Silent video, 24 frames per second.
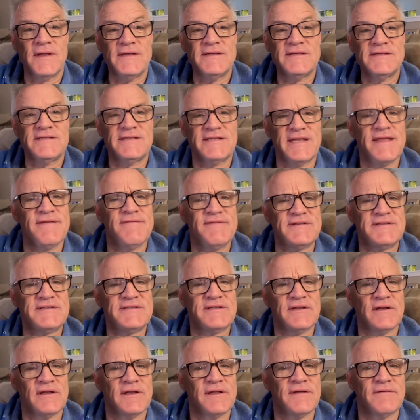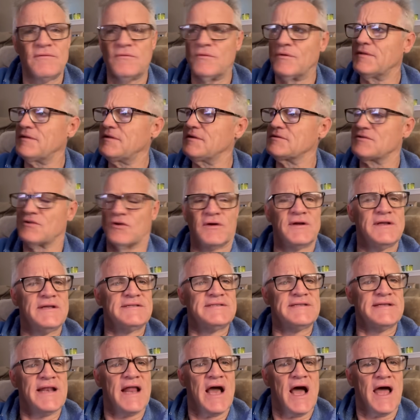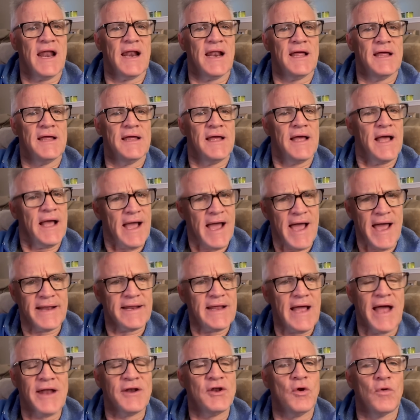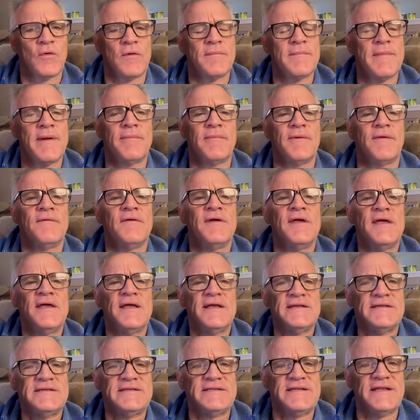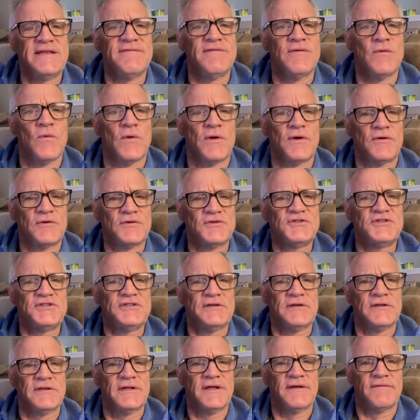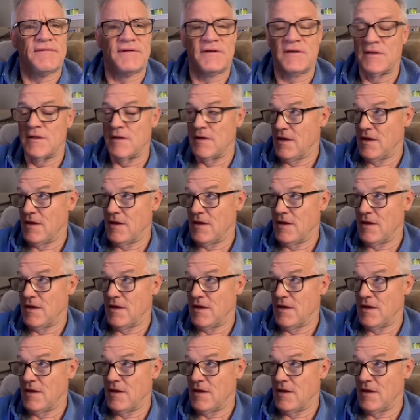Stevie's still living with us, or is he not? I don't remember Stevie Wonder still living.